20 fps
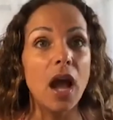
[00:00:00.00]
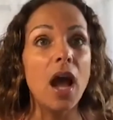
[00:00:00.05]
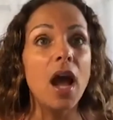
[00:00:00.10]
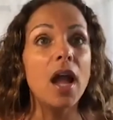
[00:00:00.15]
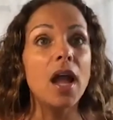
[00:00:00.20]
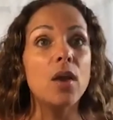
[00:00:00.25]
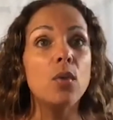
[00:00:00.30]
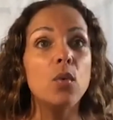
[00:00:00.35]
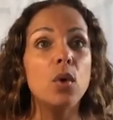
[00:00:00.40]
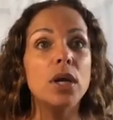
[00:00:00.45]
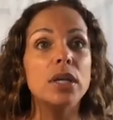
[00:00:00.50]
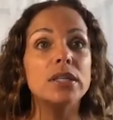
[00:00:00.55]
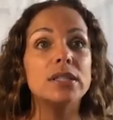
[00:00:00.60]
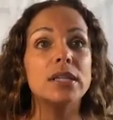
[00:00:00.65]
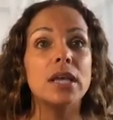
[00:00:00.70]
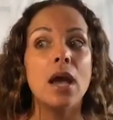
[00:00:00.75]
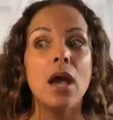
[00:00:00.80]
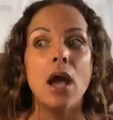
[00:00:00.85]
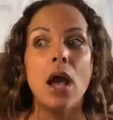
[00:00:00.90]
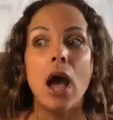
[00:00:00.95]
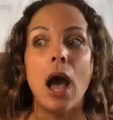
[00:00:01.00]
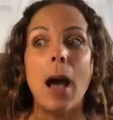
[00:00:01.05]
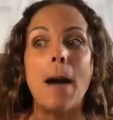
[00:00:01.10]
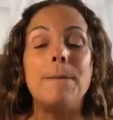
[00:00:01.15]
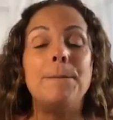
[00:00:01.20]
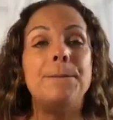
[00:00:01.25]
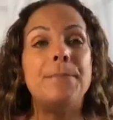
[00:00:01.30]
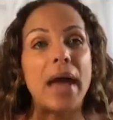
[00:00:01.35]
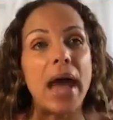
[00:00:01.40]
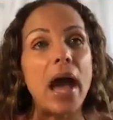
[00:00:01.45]
I was
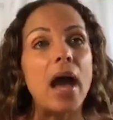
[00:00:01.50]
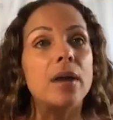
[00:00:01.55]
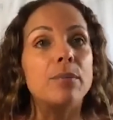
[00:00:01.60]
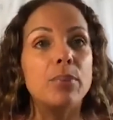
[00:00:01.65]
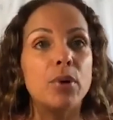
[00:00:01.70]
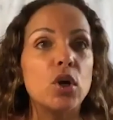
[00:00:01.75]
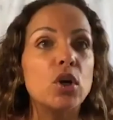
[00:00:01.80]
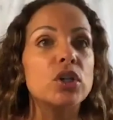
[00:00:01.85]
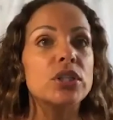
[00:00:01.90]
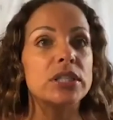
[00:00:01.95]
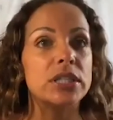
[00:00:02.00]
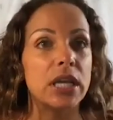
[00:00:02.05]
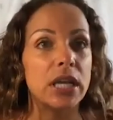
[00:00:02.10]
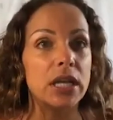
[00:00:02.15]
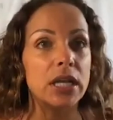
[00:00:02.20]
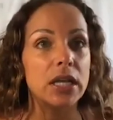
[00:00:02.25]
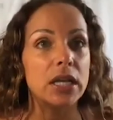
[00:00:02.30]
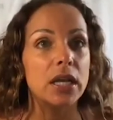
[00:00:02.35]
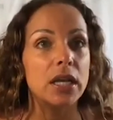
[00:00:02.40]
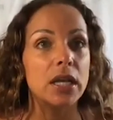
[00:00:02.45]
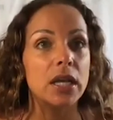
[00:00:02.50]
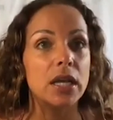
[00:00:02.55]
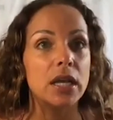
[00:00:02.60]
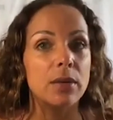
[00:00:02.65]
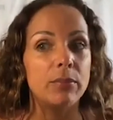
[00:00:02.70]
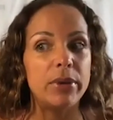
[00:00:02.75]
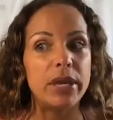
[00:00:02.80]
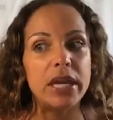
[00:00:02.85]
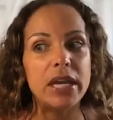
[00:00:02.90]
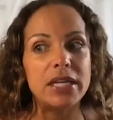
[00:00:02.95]
a bad person
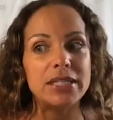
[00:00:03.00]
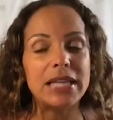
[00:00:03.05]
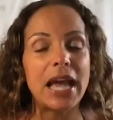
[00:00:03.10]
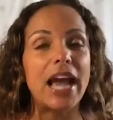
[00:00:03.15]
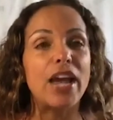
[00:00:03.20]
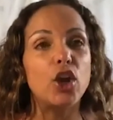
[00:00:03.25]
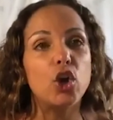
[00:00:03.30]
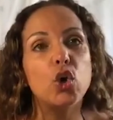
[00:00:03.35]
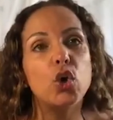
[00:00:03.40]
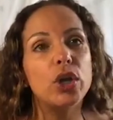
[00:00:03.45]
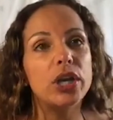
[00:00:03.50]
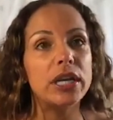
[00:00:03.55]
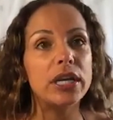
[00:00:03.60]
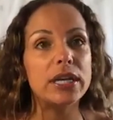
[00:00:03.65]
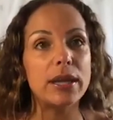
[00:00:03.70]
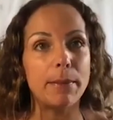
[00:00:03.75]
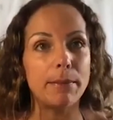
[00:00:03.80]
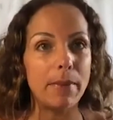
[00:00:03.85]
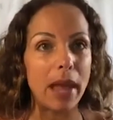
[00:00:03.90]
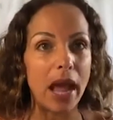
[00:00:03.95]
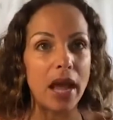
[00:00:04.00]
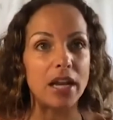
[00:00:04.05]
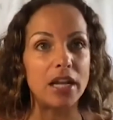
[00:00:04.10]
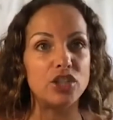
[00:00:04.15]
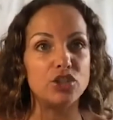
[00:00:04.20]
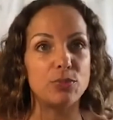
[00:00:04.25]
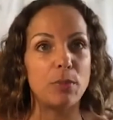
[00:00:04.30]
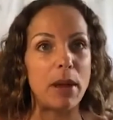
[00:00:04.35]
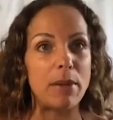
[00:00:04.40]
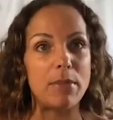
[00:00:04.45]
because I couldn't
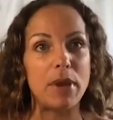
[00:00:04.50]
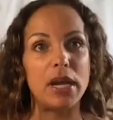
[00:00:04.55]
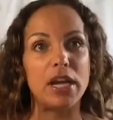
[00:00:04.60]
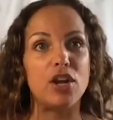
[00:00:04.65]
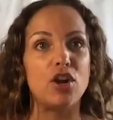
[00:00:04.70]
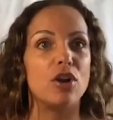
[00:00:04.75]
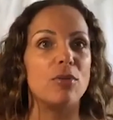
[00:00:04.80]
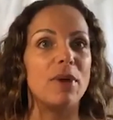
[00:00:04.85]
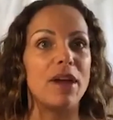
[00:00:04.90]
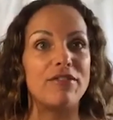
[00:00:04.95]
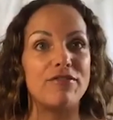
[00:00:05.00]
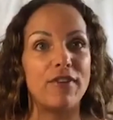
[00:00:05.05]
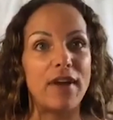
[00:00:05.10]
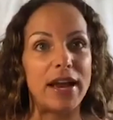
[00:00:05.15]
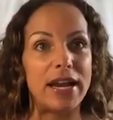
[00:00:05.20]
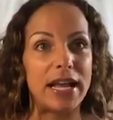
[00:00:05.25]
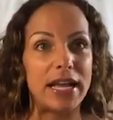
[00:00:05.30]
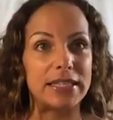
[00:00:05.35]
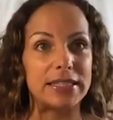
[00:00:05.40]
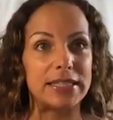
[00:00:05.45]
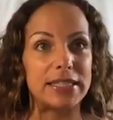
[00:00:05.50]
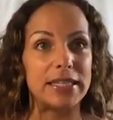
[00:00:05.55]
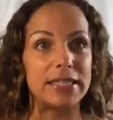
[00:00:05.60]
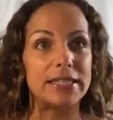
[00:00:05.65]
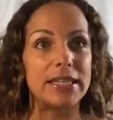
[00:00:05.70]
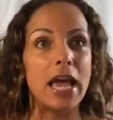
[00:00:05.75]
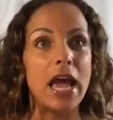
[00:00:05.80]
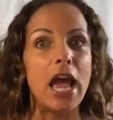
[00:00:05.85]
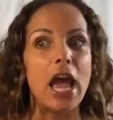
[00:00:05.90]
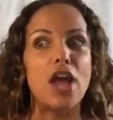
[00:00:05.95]
manage my money or my
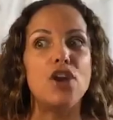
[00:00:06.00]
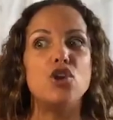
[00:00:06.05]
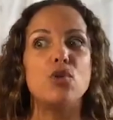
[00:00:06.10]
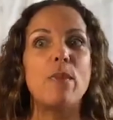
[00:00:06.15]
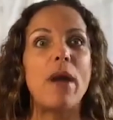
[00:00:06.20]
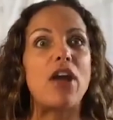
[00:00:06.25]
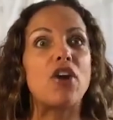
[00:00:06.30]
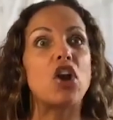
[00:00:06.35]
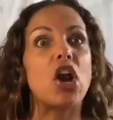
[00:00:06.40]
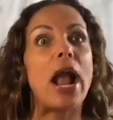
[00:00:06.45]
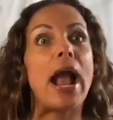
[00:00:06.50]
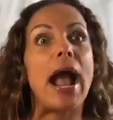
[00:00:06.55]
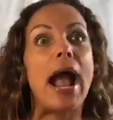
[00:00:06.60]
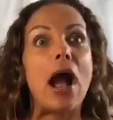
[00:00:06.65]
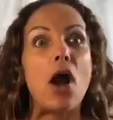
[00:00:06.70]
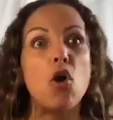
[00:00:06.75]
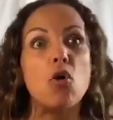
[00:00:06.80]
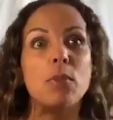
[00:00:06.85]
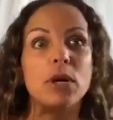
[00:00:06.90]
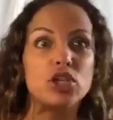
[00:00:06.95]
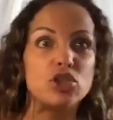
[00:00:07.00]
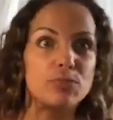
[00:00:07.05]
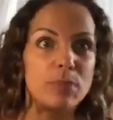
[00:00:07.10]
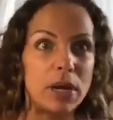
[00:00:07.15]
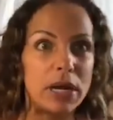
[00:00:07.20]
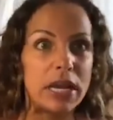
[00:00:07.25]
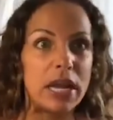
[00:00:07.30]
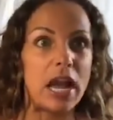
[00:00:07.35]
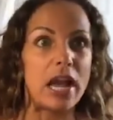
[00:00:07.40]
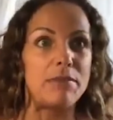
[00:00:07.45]
finances. And no matter how much
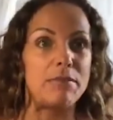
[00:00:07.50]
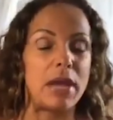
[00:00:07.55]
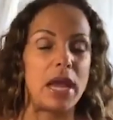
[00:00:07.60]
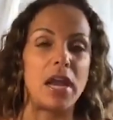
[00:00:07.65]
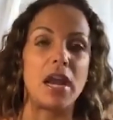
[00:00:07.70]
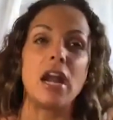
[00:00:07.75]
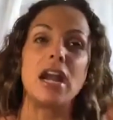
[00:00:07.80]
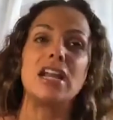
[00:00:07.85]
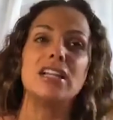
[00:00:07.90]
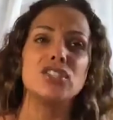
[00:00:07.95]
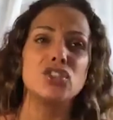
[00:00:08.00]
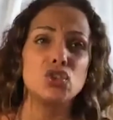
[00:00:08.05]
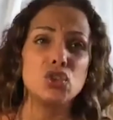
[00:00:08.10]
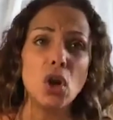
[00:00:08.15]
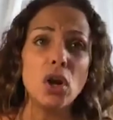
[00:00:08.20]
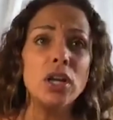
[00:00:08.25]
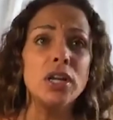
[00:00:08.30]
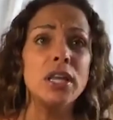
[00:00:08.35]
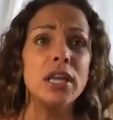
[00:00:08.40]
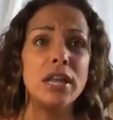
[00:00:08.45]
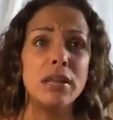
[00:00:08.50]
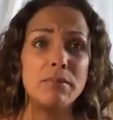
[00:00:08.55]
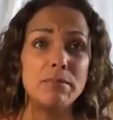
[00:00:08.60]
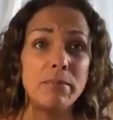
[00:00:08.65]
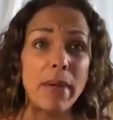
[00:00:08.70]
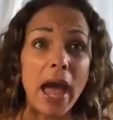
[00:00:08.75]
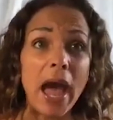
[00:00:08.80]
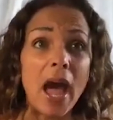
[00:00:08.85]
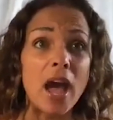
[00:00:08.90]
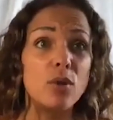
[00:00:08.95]
money I made, and it started getting
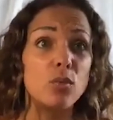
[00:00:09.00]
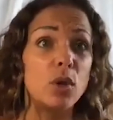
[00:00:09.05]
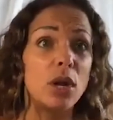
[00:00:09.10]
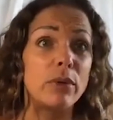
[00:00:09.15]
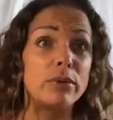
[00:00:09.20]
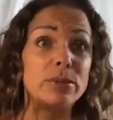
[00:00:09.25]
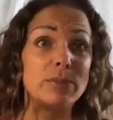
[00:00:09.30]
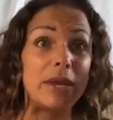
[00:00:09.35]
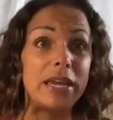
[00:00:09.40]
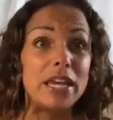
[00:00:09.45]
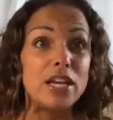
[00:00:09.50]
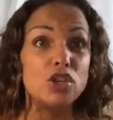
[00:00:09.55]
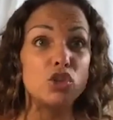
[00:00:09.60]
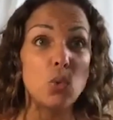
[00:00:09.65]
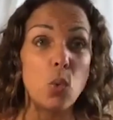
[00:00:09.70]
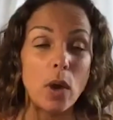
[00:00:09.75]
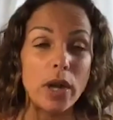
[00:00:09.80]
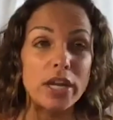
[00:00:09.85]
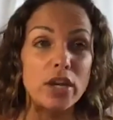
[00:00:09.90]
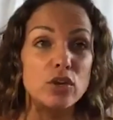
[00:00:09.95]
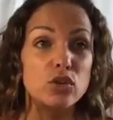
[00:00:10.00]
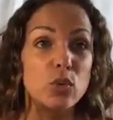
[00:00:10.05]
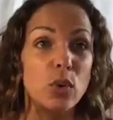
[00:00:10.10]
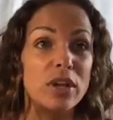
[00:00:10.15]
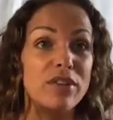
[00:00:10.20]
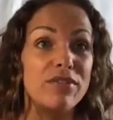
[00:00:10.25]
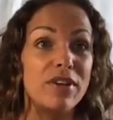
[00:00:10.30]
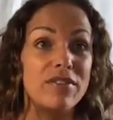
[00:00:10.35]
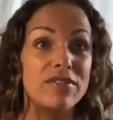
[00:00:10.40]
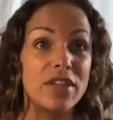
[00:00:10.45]
bad when I was making $20,000 or
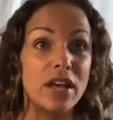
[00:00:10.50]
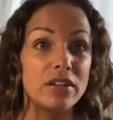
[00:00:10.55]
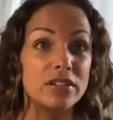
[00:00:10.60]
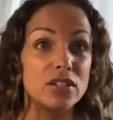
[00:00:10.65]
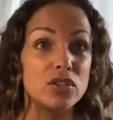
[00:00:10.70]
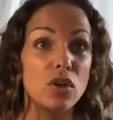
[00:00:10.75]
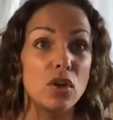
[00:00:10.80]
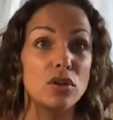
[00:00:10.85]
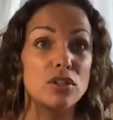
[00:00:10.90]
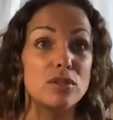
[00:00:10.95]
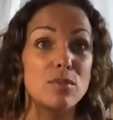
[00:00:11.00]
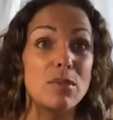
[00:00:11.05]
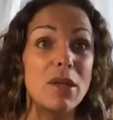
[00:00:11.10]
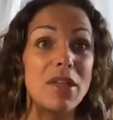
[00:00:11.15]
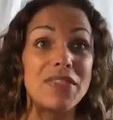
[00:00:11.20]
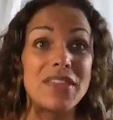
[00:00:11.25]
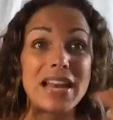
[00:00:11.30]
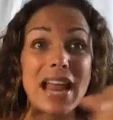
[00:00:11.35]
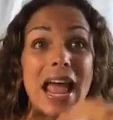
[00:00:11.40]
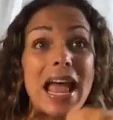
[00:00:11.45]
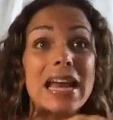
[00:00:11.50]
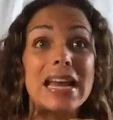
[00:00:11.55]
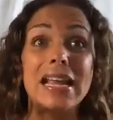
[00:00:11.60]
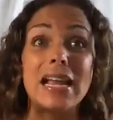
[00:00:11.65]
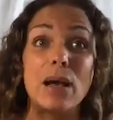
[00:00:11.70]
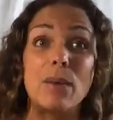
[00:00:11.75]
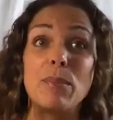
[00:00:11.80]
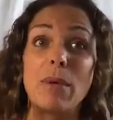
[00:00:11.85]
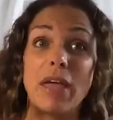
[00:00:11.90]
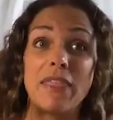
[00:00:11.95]
$25,000 a month and
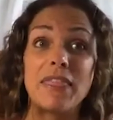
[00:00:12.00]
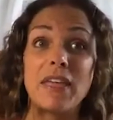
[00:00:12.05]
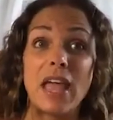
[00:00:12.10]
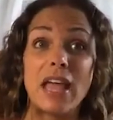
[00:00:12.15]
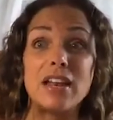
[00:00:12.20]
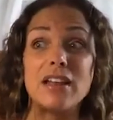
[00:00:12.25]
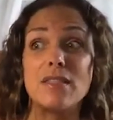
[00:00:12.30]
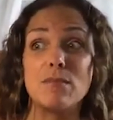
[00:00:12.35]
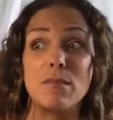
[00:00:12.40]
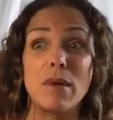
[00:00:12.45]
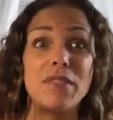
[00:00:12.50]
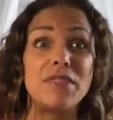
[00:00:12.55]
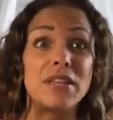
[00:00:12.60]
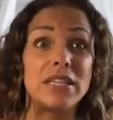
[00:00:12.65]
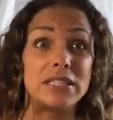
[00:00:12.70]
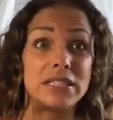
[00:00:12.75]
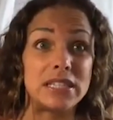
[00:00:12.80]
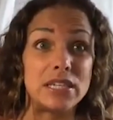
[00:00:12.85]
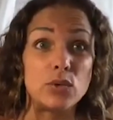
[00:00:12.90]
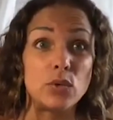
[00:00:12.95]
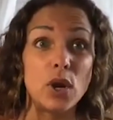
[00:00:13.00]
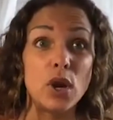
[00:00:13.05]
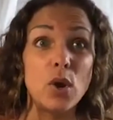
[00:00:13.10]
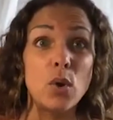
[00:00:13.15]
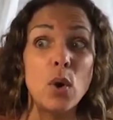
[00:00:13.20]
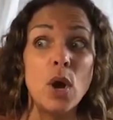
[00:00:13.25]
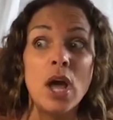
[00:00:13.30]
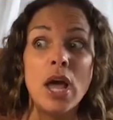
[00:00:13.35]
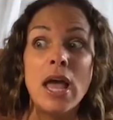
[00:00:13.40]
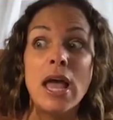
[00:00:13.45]
ending up at the end of the month at
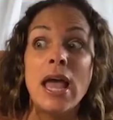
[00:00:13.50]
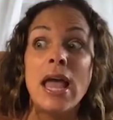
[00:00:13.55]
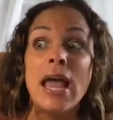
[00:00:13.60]
zero,